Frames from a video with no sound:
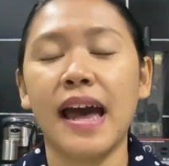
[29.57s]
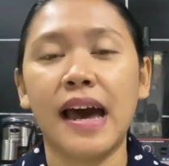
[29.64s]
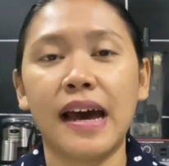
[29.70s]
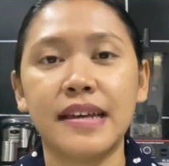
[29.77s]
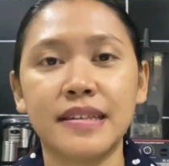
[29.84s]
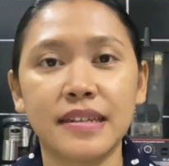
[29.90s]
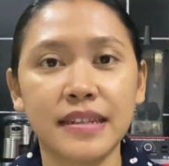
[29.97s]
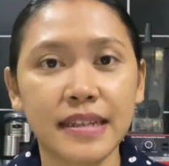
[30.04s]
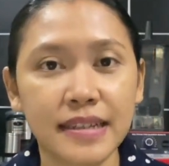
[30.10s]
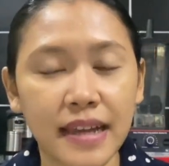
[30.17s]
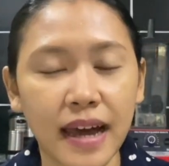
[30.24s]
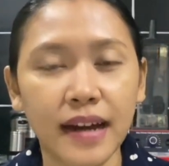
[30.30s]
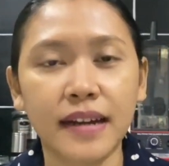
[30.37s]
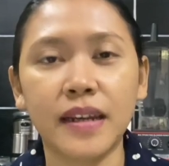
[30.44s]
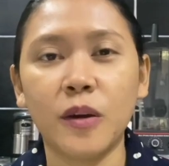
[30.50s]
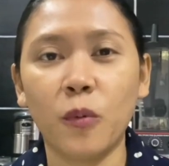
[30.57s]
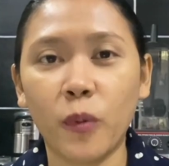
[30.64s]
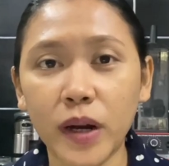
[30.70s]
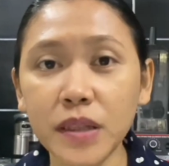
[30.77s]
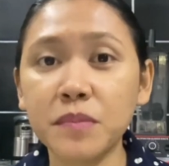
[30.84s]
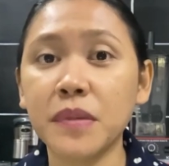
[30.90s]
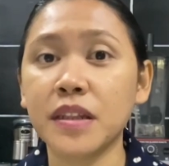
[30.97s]
as in exactly
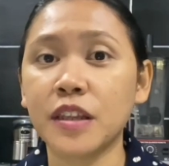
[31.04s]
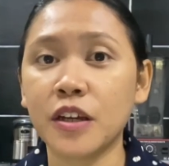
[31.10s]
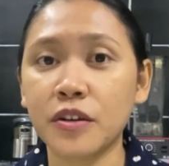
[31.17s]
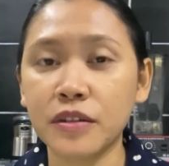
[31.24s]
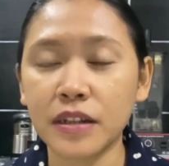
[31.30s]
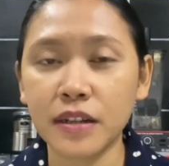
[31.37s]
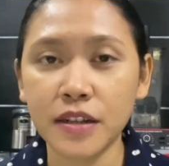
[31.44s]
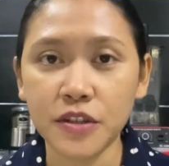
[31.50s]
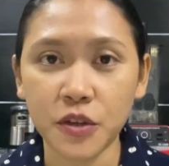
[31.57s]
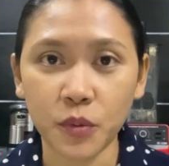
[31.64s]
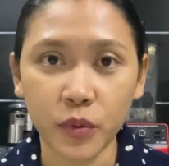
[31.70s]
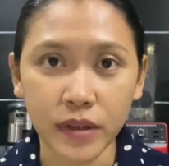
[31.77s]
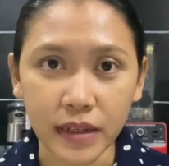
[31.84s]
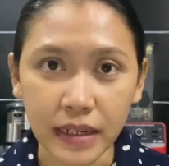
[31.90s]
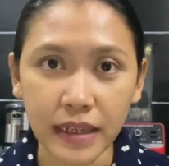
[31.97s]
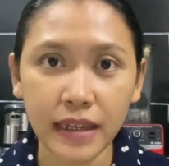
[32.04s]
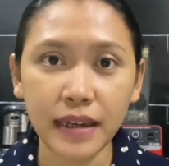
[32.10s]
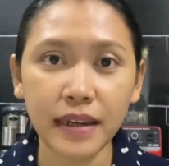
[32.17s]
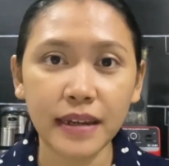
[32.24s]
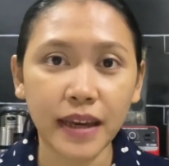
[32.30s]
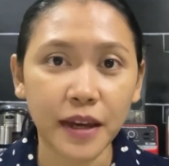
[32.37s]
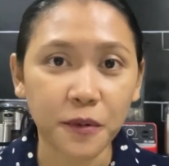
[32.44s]
what materials you would
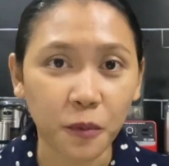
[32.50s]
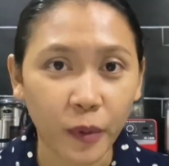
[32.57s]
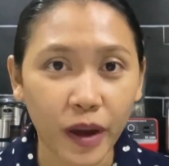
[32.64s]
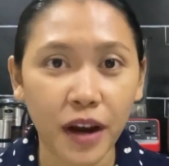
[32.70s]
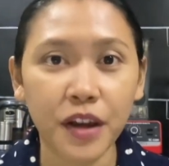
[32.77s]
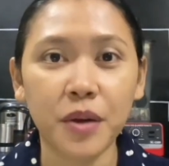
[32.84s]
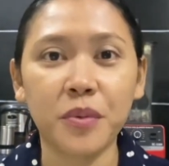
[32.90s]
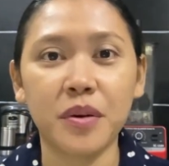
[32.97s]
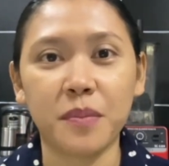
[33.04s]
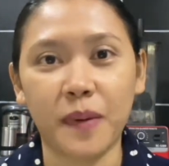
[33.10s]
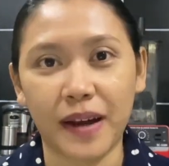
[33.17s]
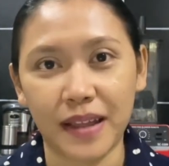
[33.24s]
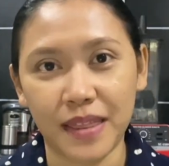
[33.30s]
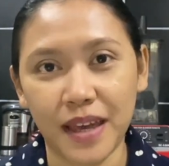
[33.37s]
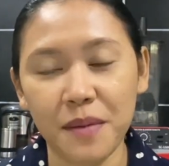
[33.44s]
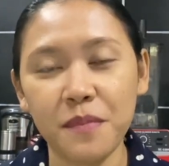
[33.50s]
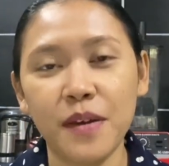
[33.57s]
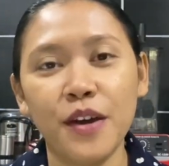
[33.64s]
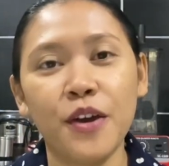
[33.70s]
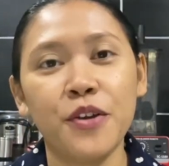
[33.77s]
need and where you would buy them